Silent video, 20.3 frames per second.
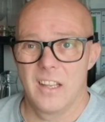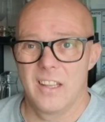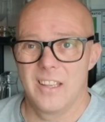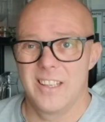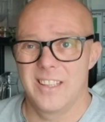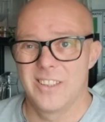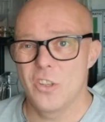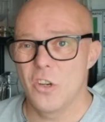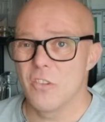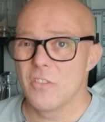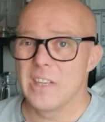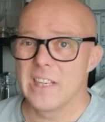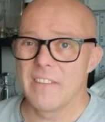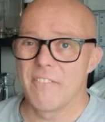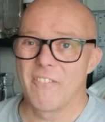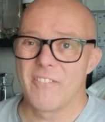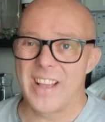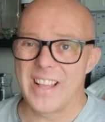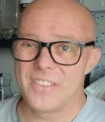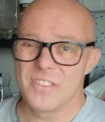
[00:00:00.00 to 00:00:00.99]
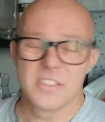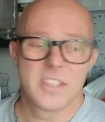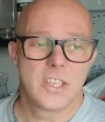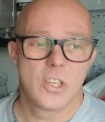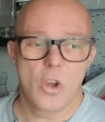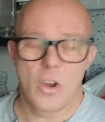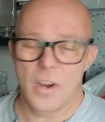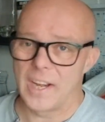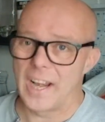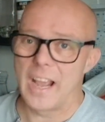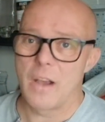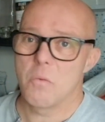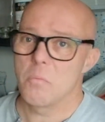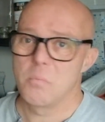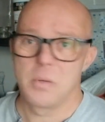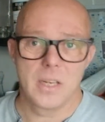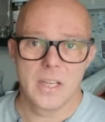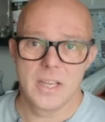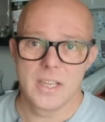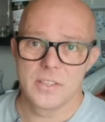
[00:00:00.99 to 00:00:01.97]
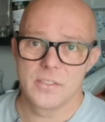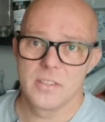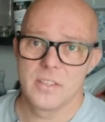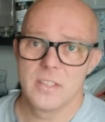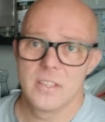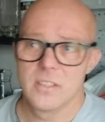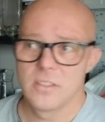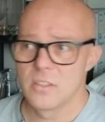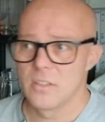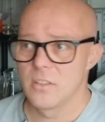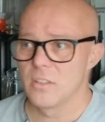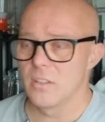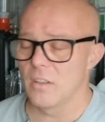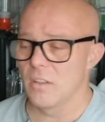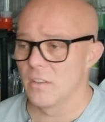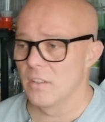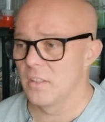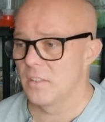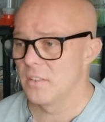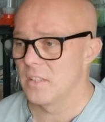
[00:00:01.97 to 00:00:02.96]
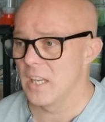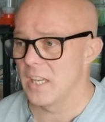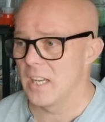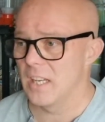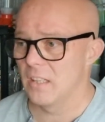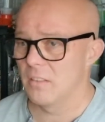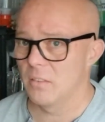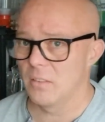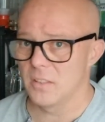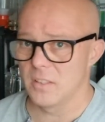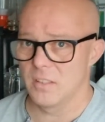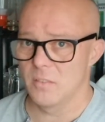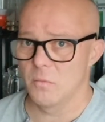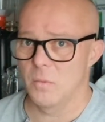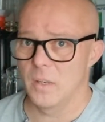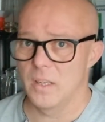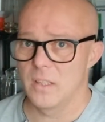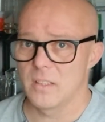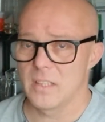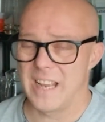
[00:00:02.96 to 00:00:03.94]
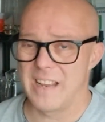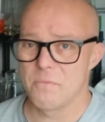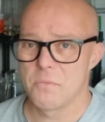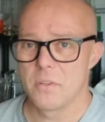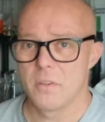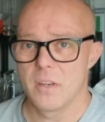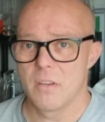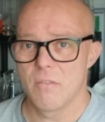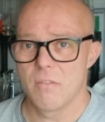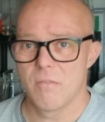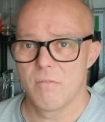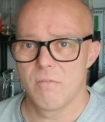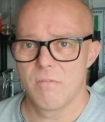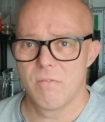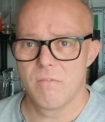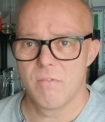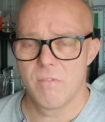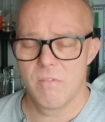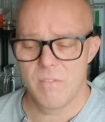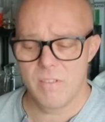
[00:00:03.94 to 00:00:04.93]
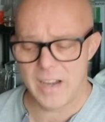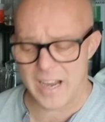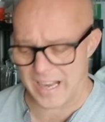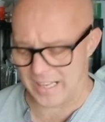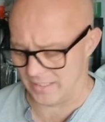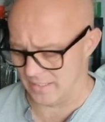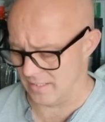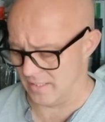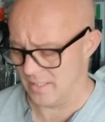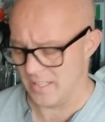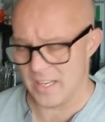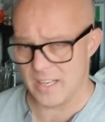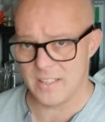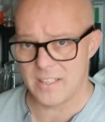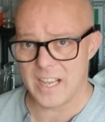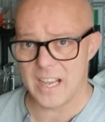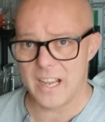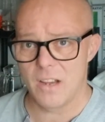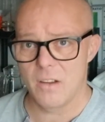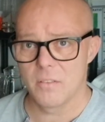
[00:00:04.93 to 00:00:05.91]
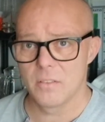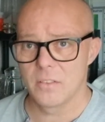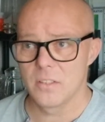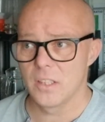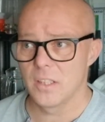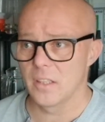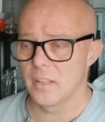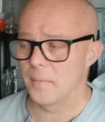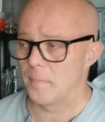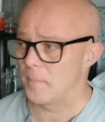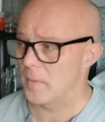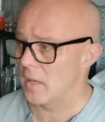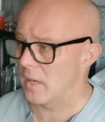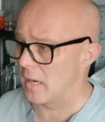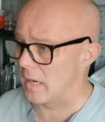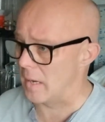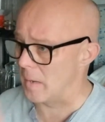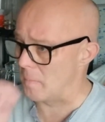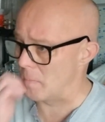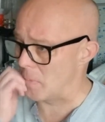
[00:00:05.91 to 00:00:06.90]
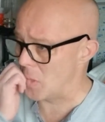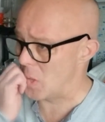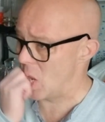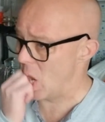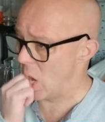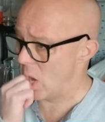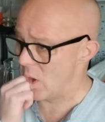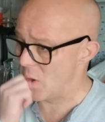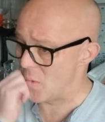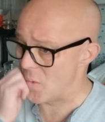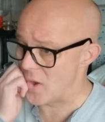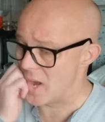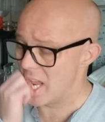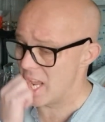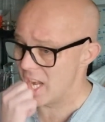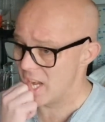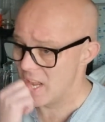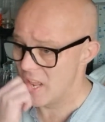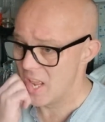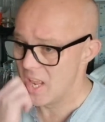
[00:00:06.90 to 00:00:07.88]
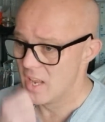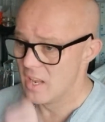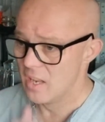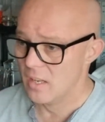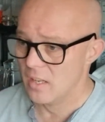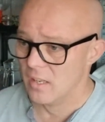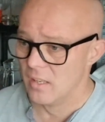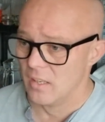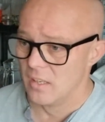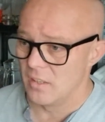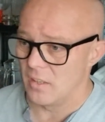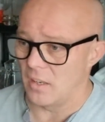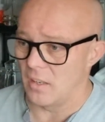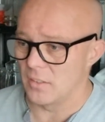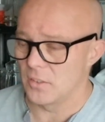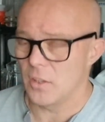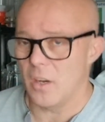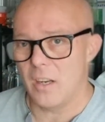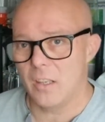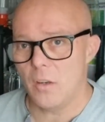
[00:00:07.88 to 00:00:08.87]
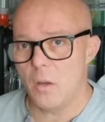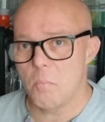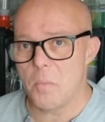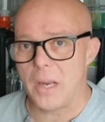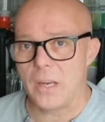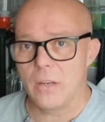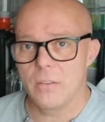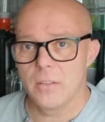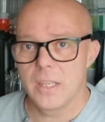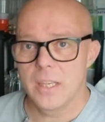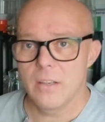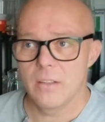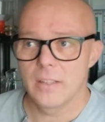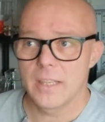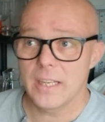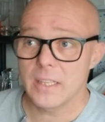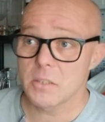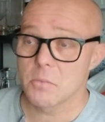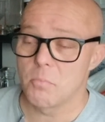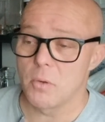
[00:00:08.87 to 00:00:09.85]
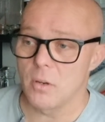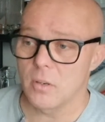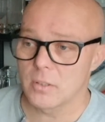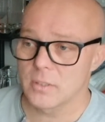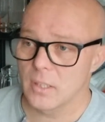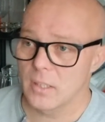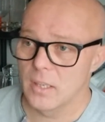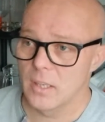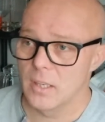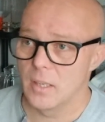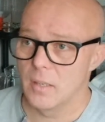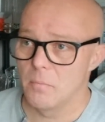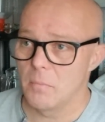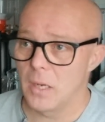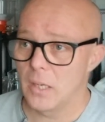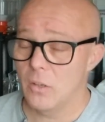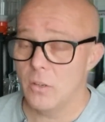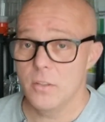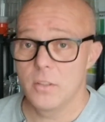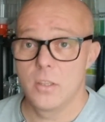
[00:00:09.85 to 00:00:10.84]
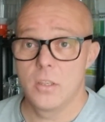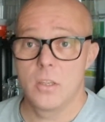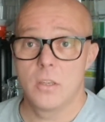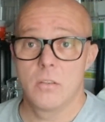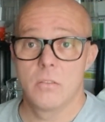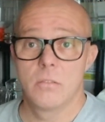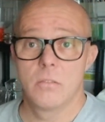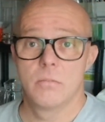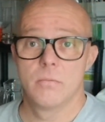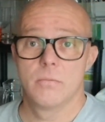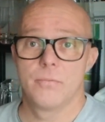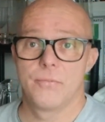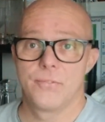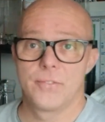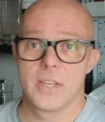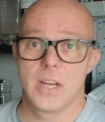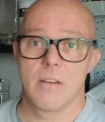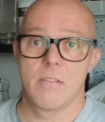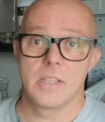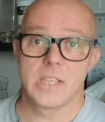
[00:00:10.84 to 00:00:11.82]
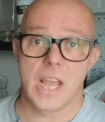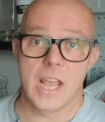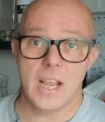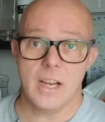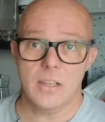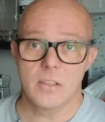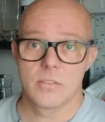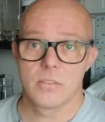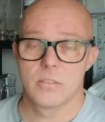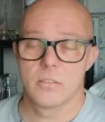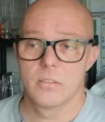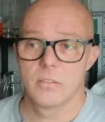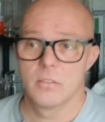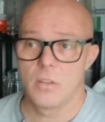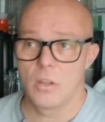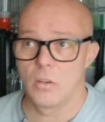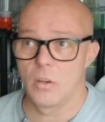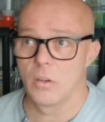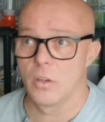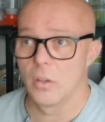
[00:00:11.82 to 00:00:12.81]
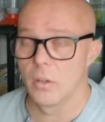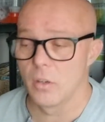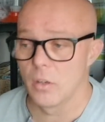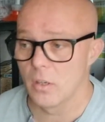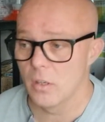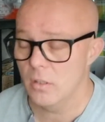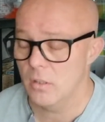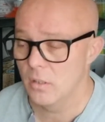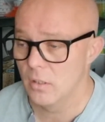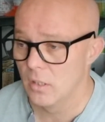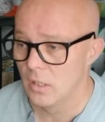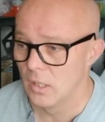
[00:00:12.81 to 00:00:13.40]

You don't really fancy going out places on a day when it's absolutely racking it down, do you? And the rain. So I got back on the old Xbox. I got the new Series X not long ago.